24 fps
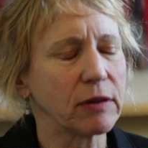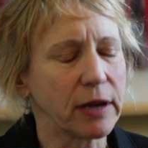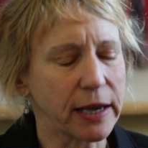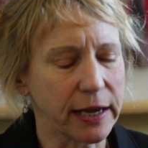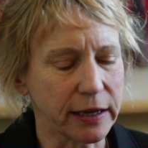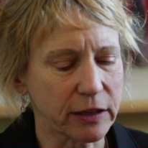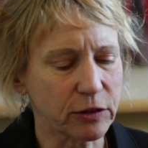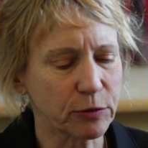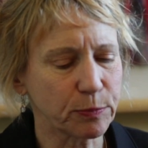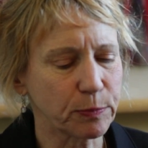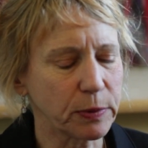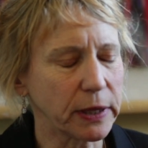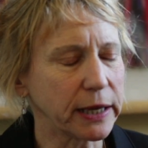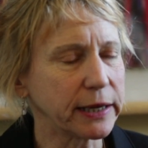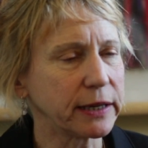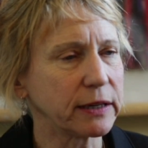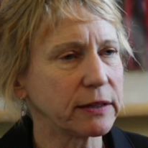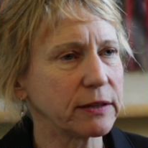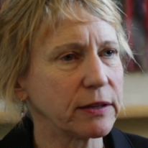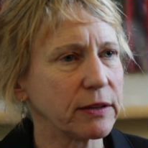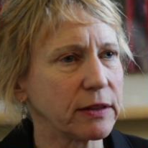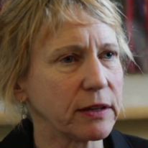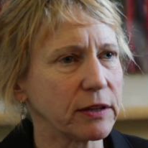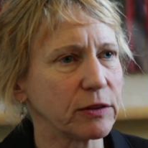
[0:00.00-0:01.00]
explain
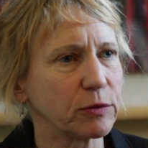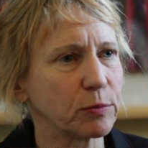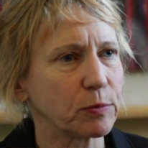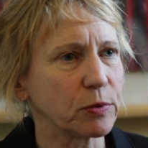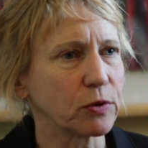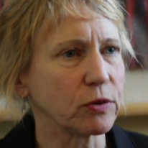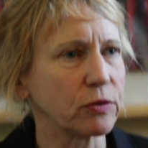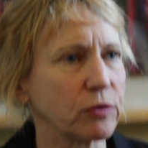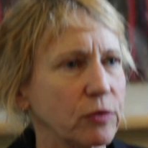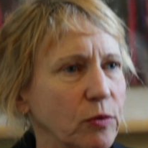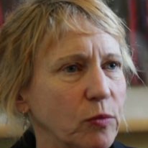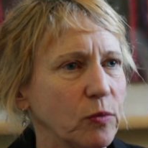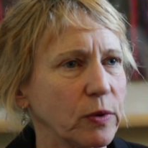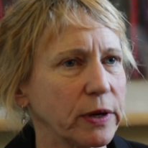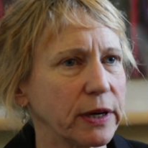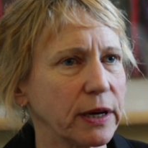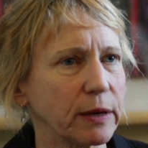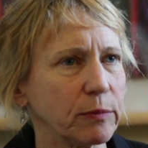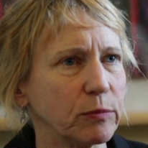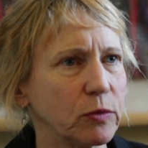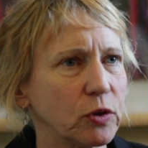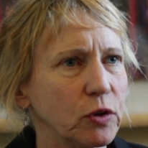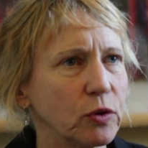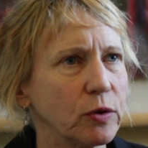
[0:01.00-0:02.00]
to this person what
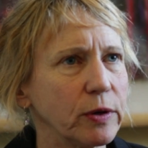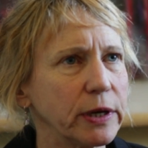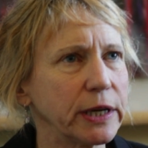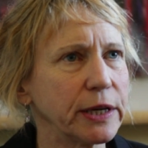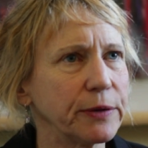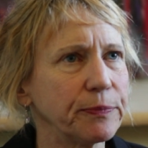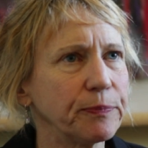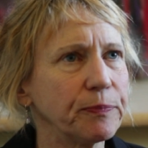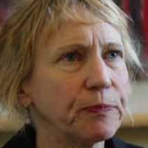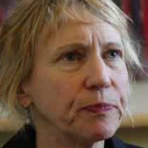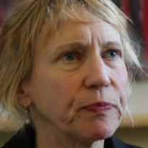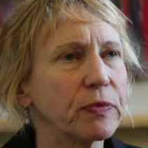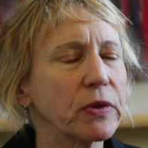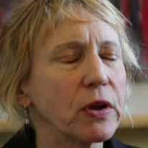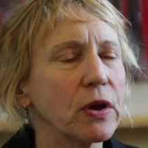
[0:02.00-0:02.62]
I'm doing?